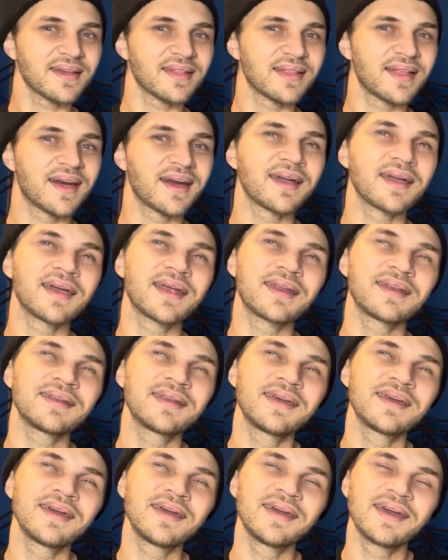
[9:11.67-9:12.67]
Like, and
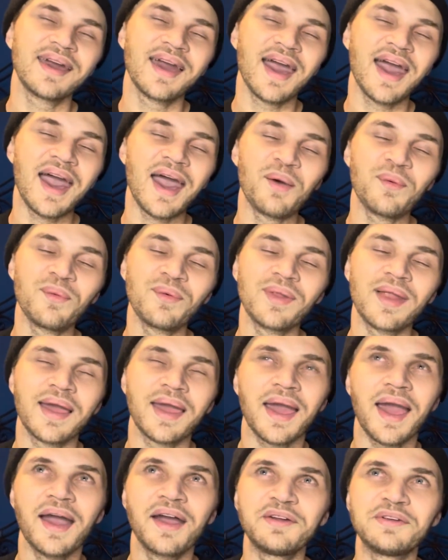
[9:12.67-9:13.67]
I would
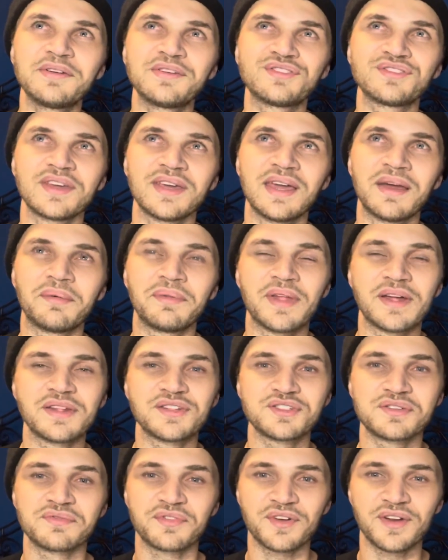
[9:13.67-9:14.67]
like, I understand that
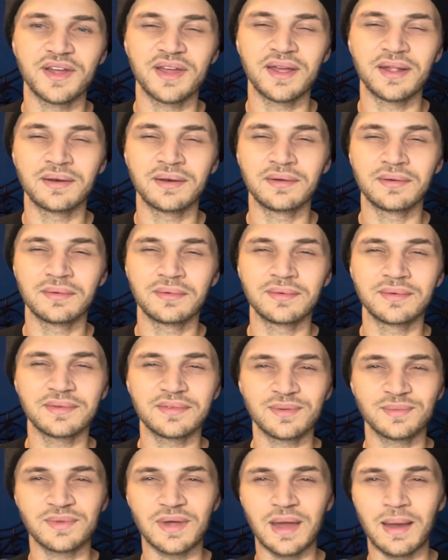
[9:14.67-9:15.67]
your friend,
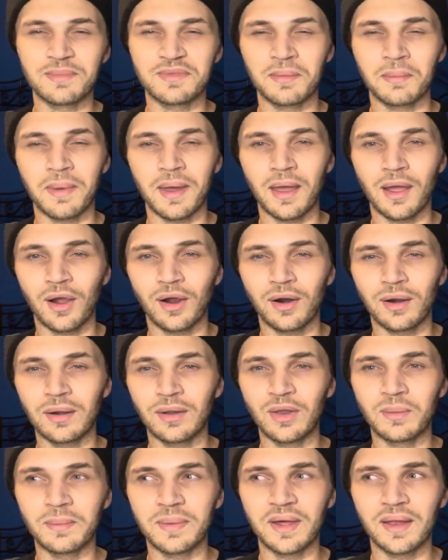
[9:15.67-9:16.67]
sometimes it may hurt a
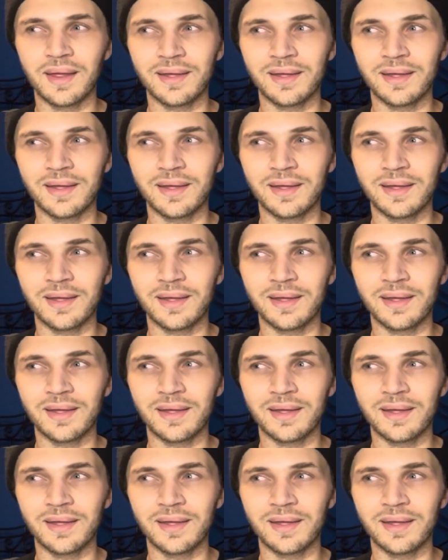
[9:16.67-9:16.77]
little bit.